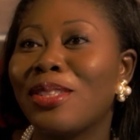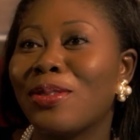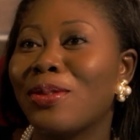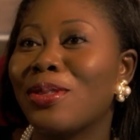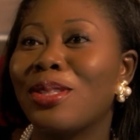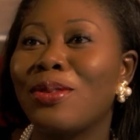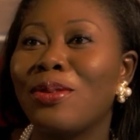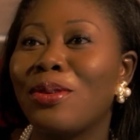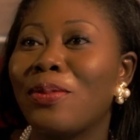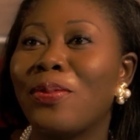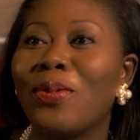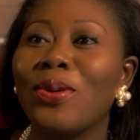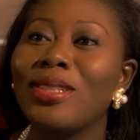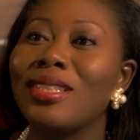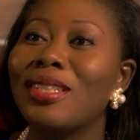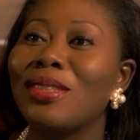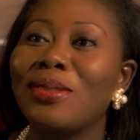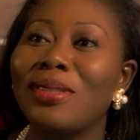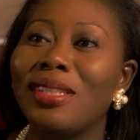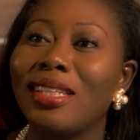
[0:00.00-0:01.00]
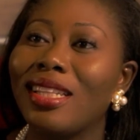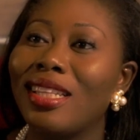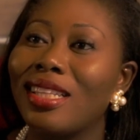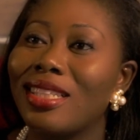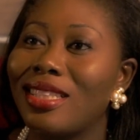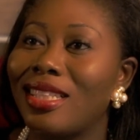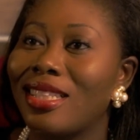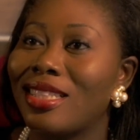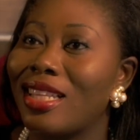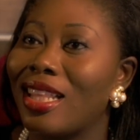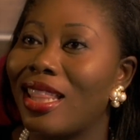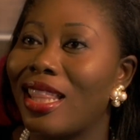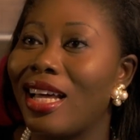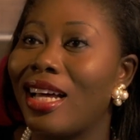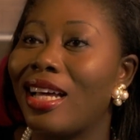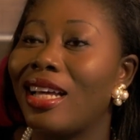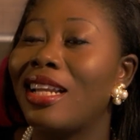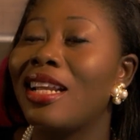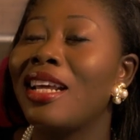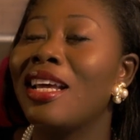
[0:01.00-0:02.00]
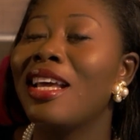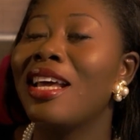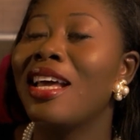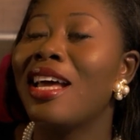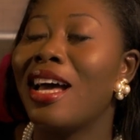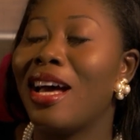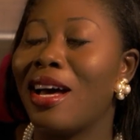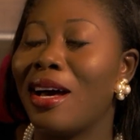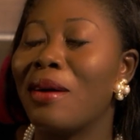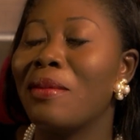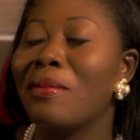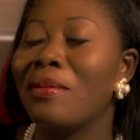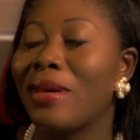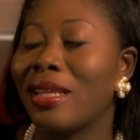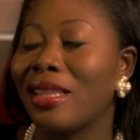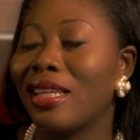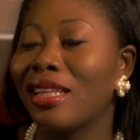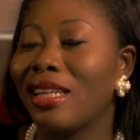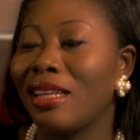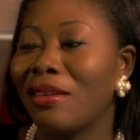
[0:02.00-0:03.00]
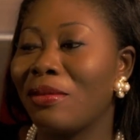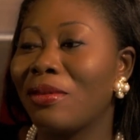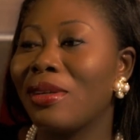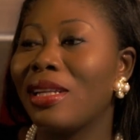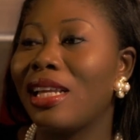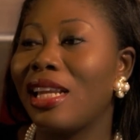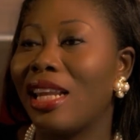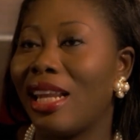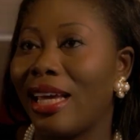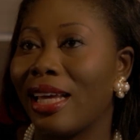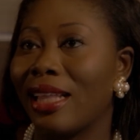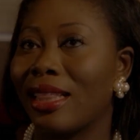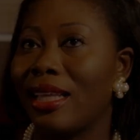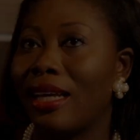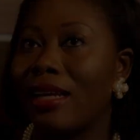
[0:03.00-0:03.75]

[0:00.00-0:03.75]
She was the reporter who did this and that. I think they really liked